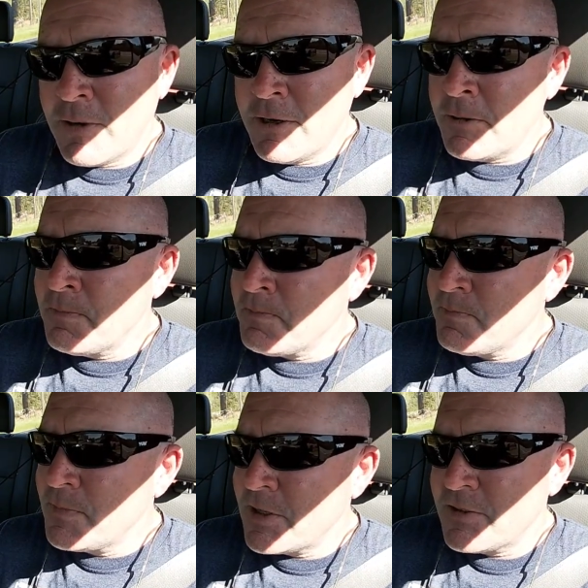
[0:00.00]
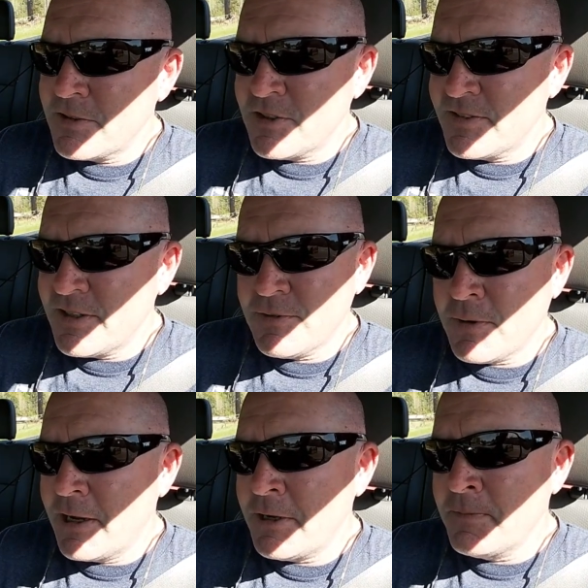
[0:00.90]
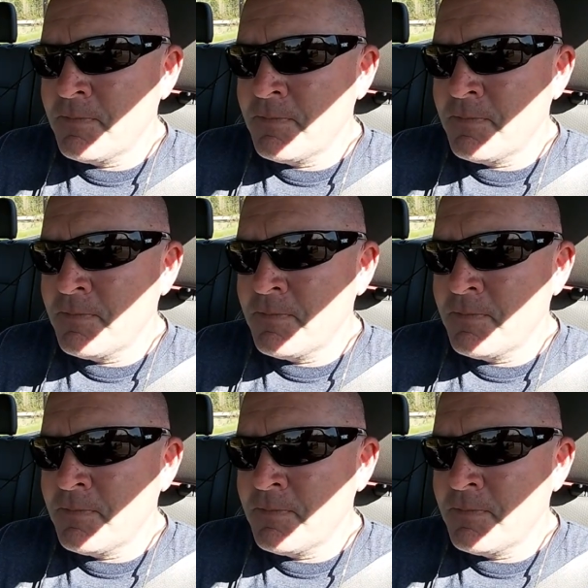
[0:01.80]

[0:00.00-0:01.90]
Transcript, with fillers: right here. This just this right here.